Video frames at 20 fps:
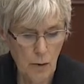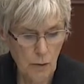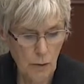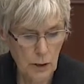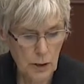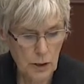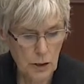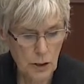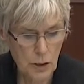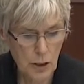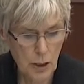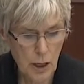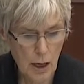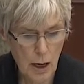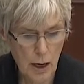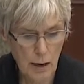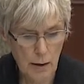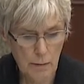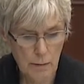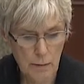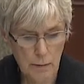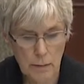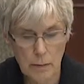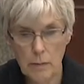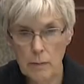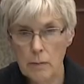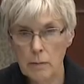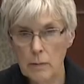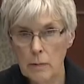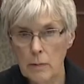which I'm
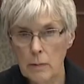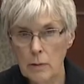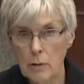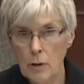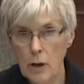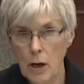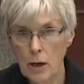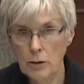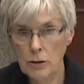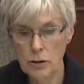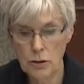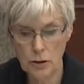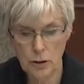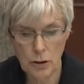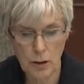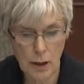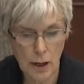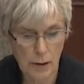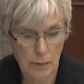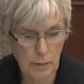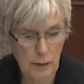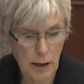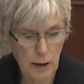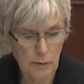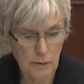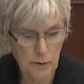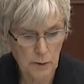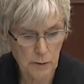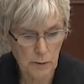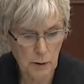not sure I'm
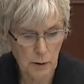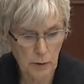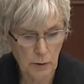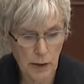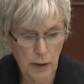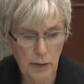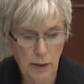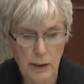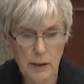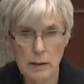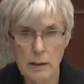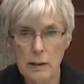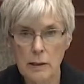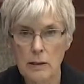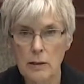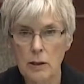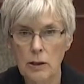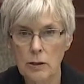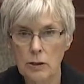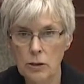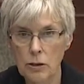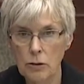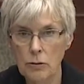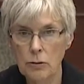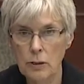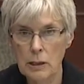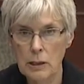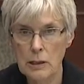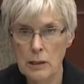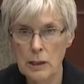comfortable with, as these are
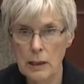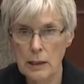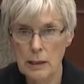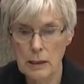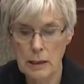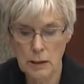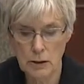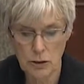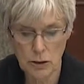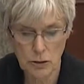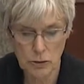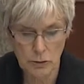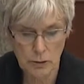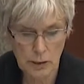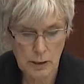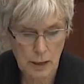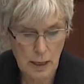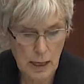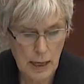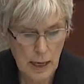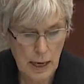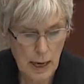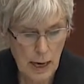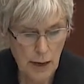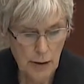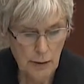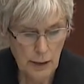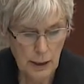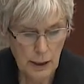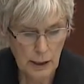two distinct issues.
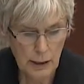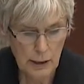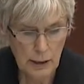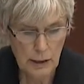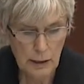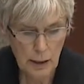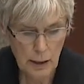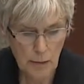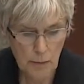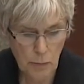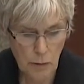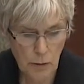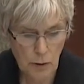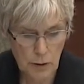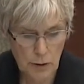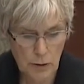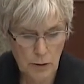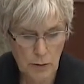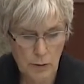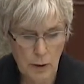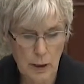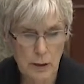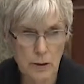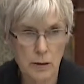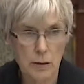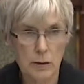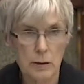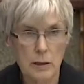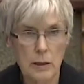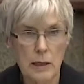I think it's important to
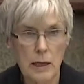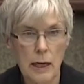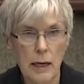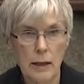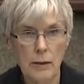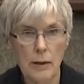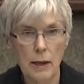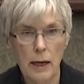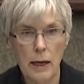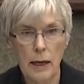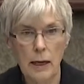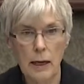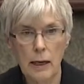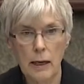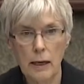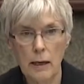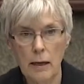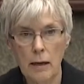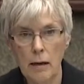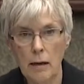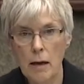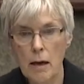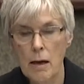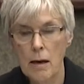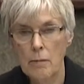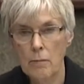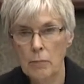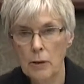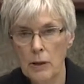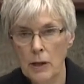understand that in a
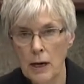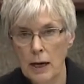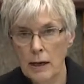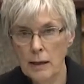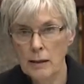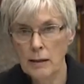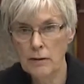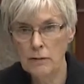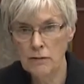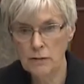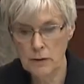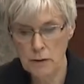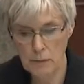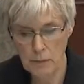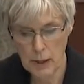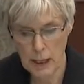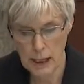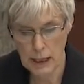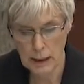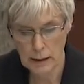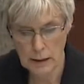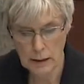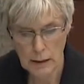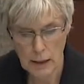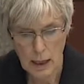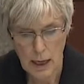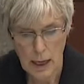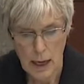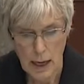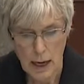productive debate,
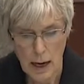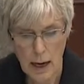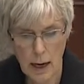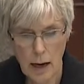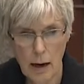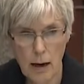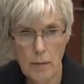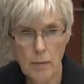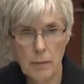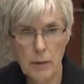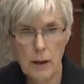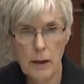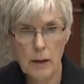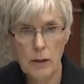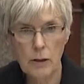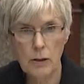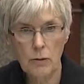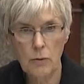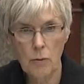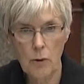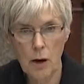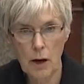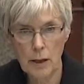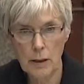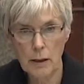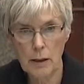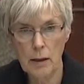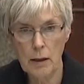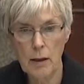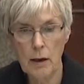you
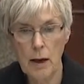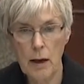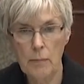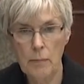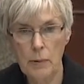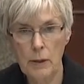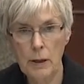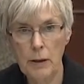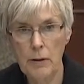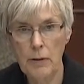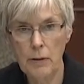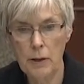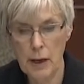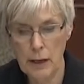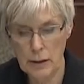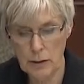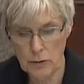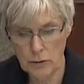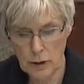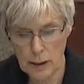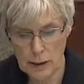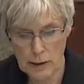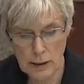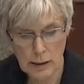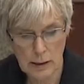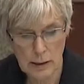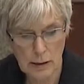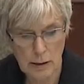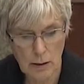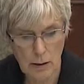want a bill that
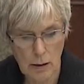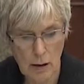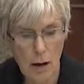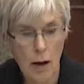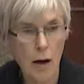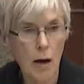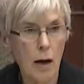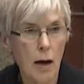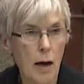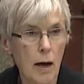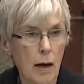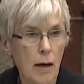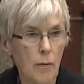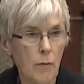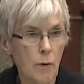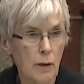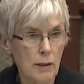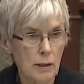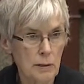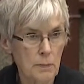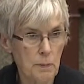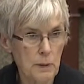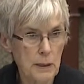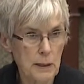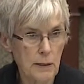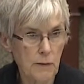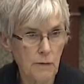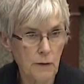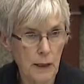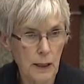addresses a
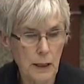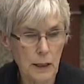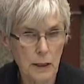specific